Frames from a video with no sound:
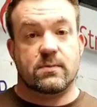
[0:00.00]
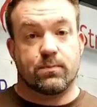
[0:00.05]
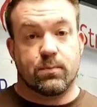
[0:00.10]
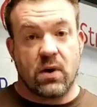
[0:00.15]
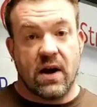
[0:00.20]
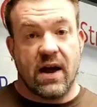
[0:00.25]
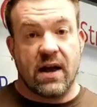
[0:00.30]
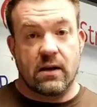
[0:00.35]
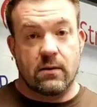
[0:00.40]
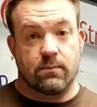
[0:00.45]

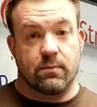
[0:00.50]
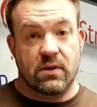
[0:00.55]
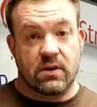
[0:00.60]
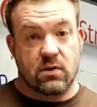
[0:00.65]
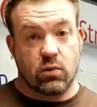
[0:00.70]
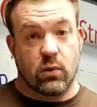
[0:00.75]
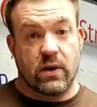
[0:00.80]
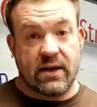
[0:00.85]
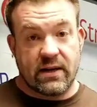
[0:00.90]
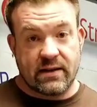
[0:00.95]
spread
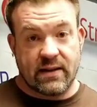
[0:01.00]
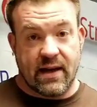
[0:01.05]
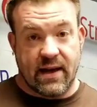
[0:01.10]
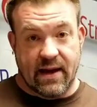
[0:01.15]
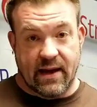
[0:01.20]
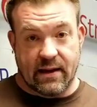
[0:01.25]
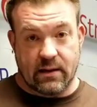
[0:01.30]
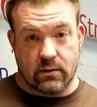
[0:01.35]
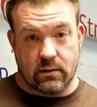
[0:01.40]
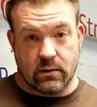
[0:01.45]
between the
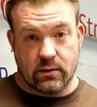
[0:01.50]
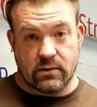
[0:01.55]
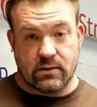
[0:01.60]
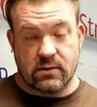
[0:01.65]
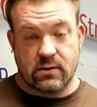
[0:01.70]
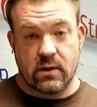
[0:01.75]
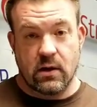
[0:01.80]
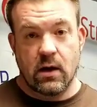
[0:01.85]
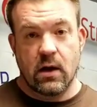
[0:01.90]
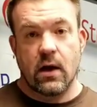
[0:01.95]

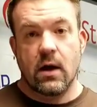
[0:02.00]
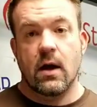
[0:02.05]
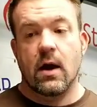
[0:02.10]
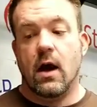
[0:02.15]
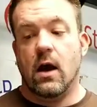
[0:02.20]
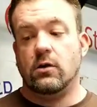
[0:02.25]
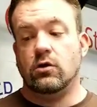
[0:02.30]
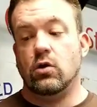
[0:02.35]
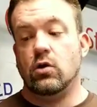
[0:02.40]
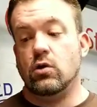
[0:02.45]
handles,
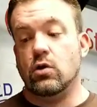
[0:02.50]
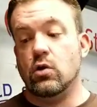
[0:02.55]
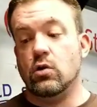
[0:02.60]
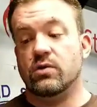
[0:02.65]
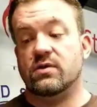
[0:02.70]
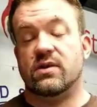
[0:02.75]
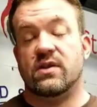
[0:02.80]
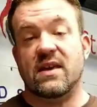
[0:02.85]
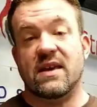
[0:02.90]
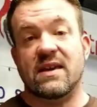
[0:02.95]
and you
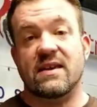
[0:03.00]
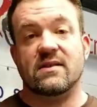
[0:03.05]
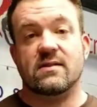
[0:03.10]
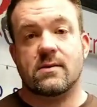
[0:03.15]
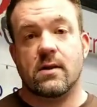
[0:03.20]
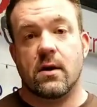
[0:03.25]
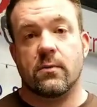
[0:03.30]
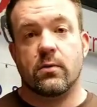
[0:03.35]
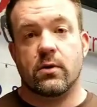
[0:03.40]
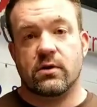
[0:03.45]
use these
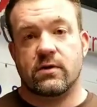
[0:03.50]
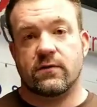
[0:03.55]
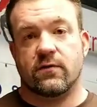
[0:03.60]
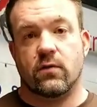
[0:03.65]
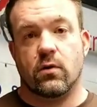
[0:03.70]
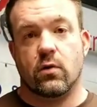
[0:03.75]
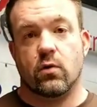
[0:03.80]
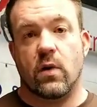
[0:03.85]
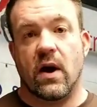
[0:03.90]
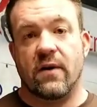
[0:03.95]
numbers
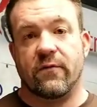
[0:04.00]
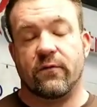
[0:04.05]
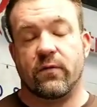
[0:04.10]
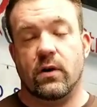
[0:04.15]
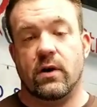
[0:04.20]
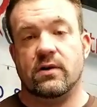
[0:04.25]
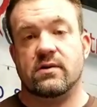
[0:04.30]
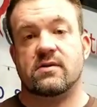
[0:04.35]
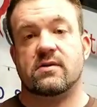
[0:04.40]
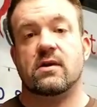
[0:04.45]
for a
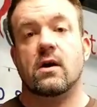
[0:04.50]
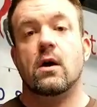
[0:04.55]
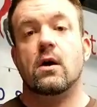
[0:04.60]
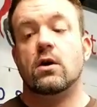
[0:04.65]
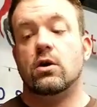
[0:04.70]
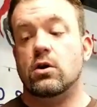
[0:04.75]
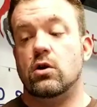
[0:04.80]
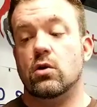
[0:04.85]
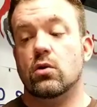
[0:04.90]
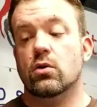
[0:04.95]
reference,
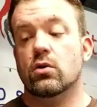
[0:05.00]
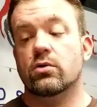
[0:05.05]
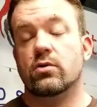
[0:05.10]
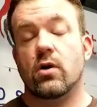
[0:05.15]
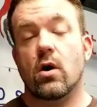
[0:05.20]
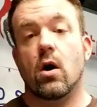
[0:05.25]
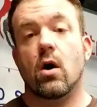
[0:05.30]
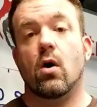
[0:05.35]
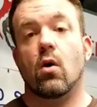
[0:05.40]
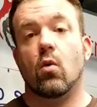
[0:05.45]
you'll
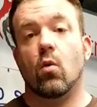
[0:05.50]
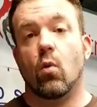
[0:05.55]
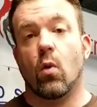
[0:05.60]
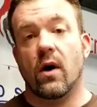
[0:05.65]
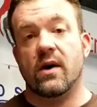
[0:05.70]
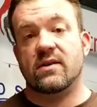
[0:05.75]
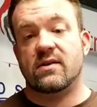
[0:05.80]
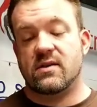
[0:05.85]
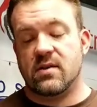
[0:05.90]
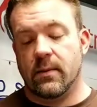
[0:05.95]
know
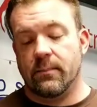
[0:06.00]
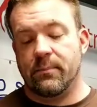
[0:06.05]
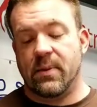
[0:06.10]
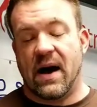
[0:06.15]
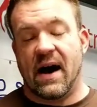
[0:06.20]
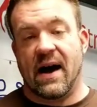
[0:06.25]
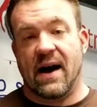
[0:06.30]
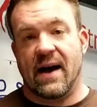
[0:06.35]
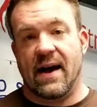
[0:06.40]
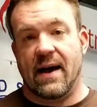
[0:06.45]
what to
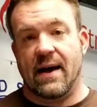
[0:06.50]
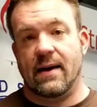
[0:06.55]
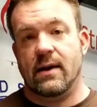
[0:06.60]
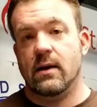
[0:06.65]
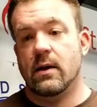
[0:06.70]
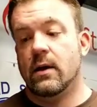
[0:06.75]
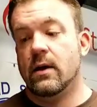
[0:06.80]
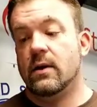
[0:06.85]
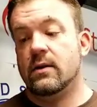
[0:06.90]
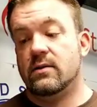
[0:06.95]

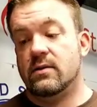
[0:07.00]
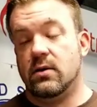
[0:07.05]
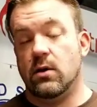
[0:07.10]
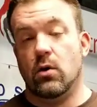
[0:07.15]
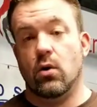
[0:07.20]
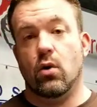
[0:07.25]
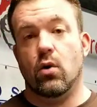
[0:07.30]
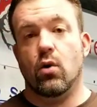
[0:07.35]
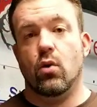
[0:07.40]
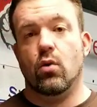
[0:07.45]
buy
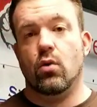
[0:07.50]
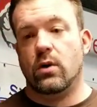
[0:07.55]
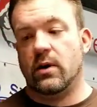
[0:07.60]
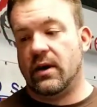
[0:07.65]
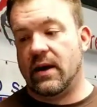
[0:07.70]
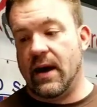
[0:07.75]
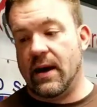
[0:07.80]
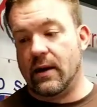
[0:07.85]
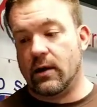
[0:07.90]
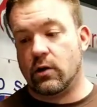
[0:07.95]
to
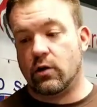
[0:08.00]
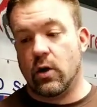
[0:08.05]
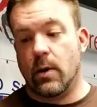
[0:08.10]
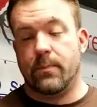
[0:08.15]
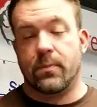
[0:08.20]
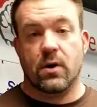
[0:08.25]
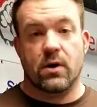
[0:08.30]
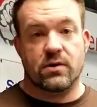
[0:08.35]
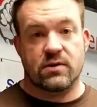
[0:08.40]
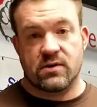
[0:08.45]
get
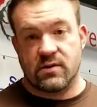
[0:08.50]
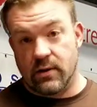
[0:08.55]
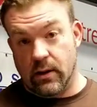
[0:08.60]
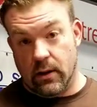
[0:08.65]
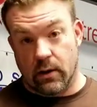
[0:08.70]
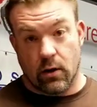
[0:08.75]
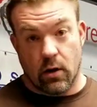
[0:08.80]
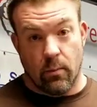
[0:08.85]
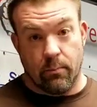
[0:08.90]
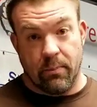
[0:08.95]
grippers
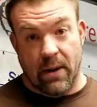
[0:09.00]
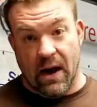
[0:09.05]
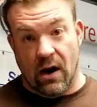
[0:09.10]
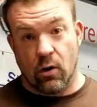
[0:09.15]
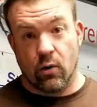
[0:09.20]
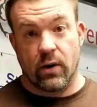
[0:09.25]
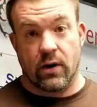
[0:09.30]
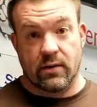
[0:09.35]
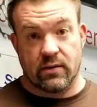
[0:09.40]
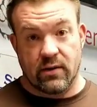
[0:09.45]
that are
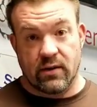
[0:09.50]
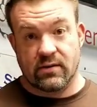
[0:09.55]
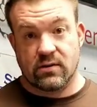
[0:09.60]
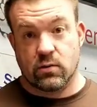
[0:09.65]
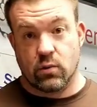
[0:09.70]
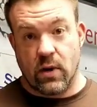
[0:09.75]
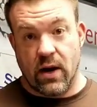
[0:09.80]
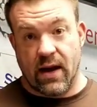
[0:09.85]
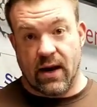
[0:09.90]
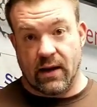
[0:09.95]
about in
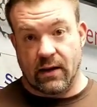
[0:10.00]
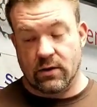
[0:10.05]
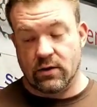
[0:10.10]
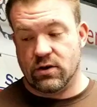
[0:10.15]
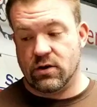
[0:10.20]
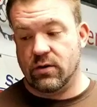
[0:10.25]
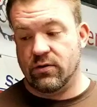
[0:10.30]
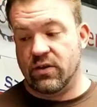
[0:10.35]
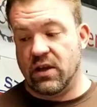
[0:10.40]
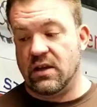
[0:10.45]
this
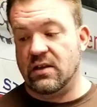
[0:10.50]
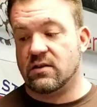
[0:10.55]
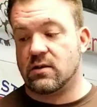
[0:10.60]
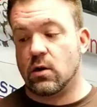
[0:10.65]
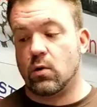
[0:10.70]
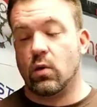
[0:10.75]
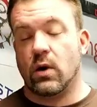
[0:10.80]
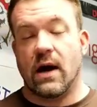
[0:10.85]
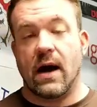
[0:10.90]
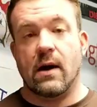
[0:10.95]
range. These
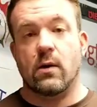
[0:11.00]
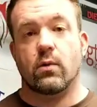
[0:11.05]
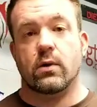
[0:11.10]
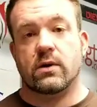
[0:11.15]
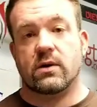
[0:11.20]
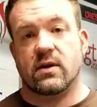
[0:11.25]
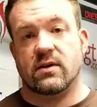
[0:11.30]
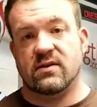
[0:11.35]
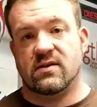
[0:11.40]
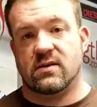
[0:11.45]
are what I
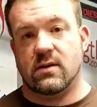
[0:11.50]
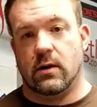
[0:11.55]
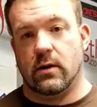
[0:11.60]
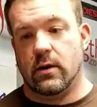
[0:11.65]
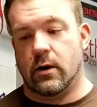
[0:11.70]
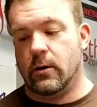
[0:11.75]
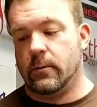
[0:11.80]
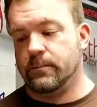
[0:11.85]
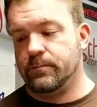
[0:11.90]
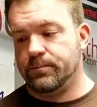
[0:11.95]
would
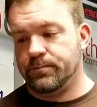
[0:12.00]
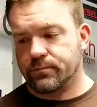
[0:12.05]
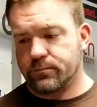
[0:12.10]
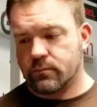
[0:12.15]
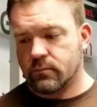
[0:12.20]
consider